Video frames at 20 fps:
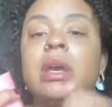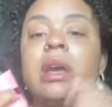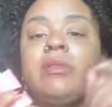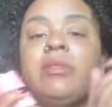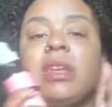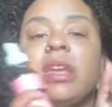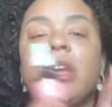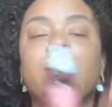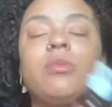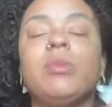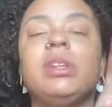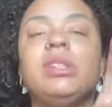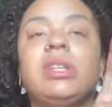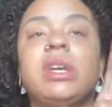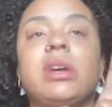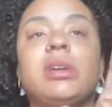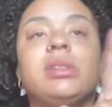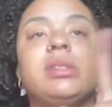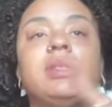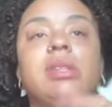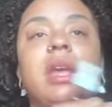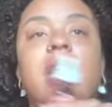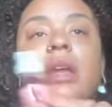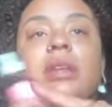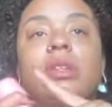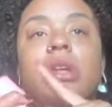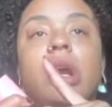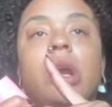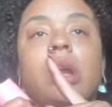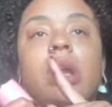I think it retails
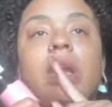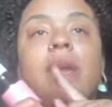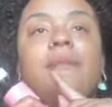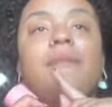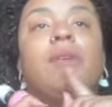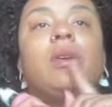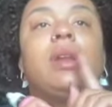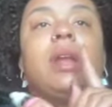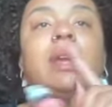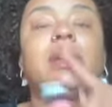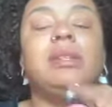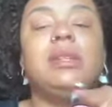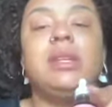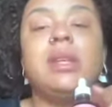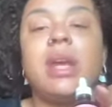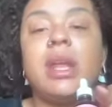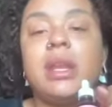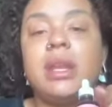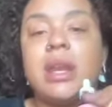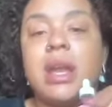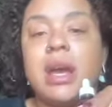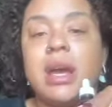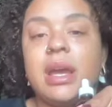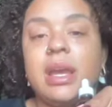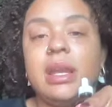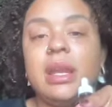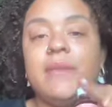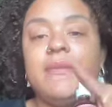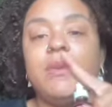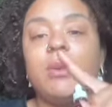at Target for
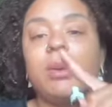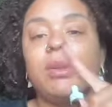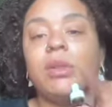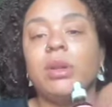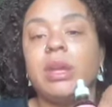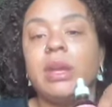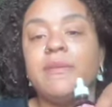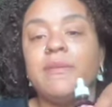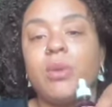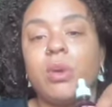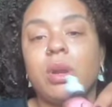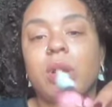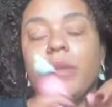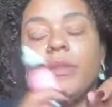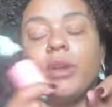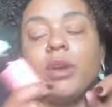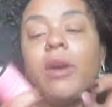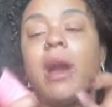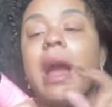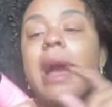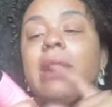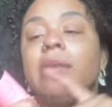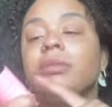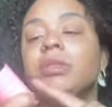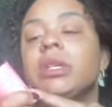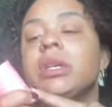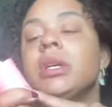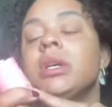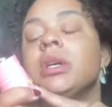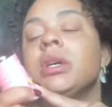$19.99 if you are looking for it on the
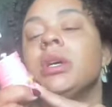ground.